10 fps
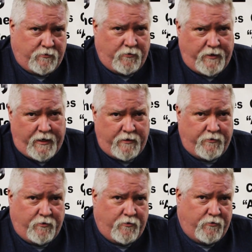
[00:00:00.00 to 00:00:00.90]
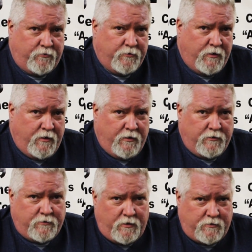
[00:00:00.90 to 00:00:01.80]
they're nano
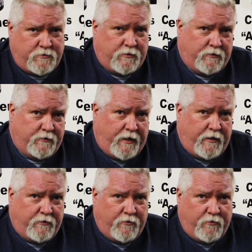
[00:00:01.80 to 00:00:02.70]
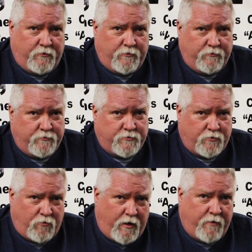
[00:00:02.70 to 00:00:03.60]
tungsten, nano
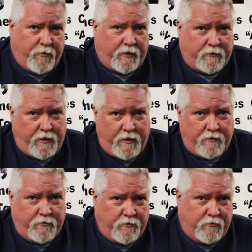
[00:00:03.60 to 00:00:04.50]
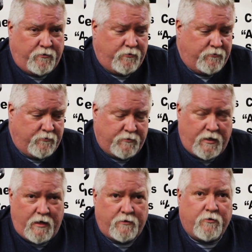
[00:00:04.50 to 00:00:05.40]
ceramic, nano
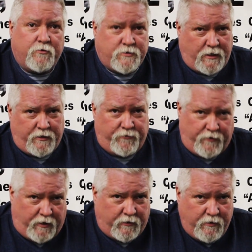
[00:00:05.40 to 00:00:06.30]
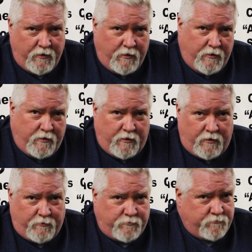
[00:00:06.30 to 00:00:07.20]
God knows anything.
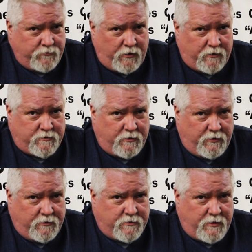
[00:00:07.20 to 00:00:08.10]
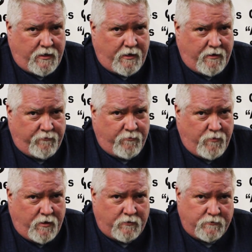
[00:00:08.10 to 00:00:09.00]
Tungsten is a heavy
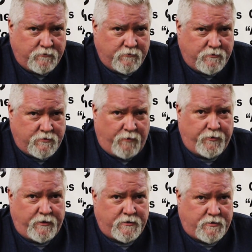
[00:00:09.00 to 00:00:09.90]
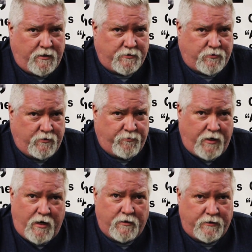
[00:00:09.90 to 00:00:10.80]
metal. Some of these things could
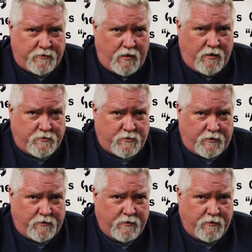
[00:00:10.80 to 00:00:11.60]
be highly toxic.